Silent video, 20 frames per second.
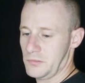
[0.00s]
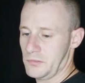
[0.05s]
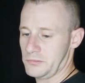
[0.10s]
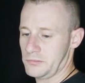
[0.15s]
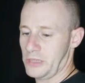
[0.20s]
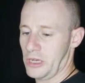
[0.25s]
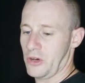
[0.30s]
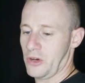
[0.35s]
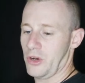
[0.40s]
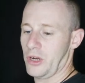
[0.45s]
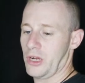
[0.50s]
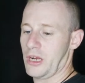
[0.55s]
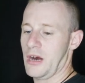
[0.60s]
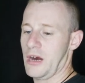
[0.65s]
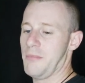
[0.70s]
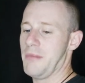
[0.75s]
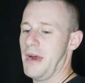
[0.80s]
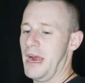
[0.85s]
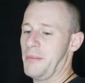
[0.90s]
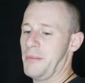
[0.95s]
They're going to come
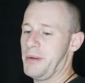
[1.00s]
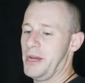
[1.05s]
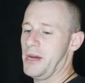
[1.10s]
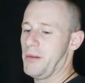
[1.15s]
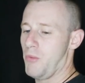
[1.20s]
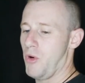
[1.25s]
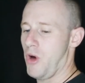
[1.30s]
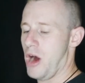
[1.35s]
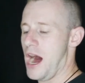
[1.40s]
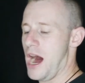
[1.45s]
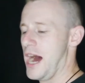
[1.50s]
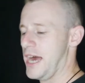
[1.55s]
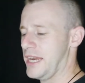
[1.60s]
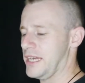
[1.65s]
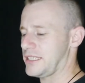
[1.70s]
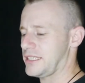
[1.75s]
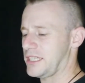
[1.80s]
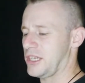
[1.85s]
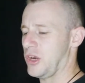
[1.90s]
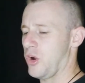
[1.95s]
back being more
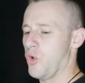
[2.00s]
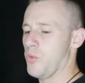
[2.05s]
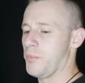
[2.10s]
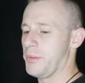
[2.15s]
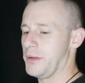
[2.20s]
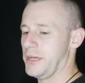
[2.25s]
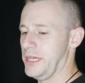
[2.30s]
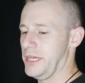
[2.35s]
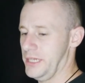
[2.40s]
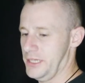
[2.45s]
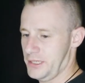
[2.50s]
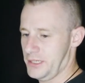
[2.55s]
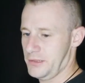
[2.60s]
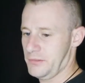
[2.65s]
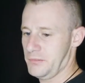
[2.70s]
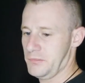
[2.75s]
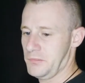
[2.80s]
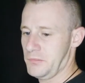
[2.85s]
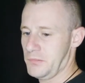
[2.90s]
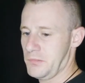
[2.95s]
honest and open here,
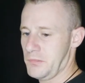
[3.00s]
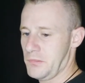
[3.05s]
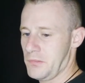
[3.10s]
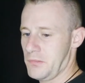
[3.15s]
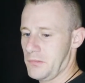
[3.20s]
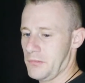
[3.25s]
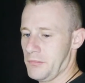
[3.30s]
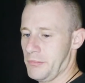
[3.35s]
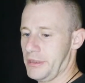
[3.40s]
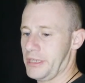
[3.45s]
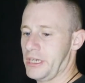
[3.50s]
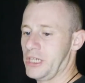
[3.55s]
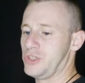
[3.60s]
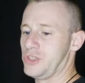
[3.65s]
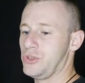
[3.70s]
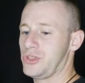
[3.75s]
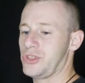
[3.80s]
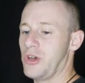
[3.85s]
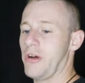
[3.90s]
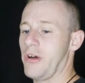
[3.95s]
because you
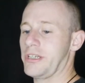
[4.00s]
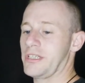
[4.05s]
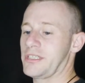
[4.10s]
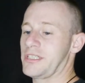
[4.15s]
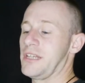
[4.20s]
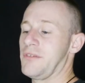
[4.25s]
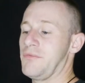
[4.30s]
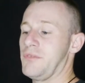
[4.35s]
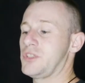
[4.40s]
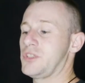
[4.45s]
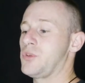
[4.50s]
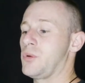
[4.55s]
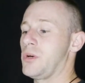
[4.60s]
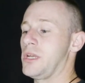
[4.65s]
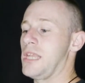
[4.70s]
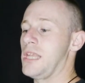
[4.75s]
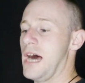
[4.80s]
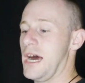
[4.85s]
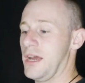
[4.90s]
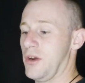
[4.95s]
taught this individual a
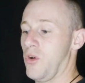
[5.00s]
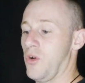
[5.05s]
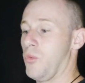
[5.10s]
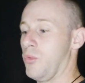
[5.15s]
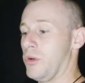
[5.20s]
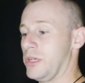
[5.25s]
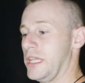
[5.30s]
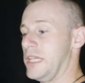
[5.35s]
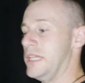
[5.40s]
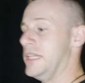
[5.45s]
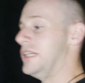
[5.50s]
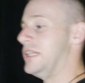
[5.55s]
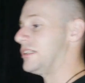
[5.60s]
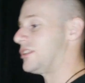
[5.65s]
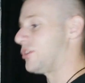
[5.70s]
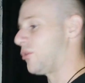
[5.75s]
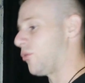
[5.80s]
lot on what they needed to